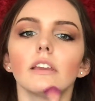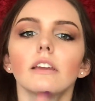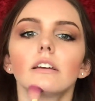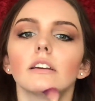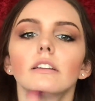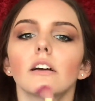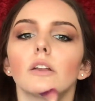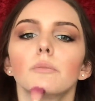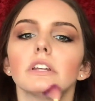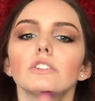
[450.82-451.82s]
and
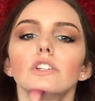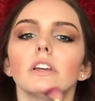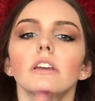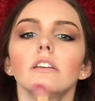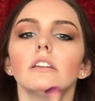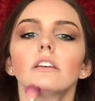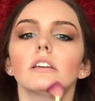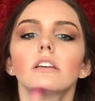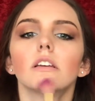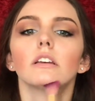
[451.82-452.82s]
on my chin
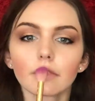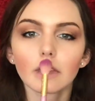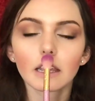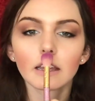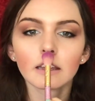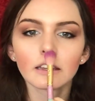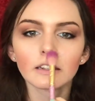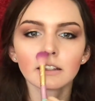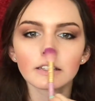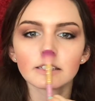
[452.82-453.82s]

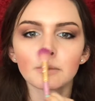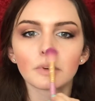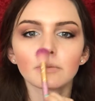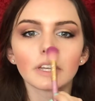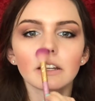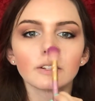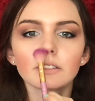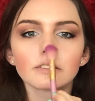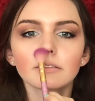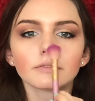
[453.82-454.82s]
and on the tip of my
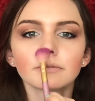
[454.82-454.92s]
nose.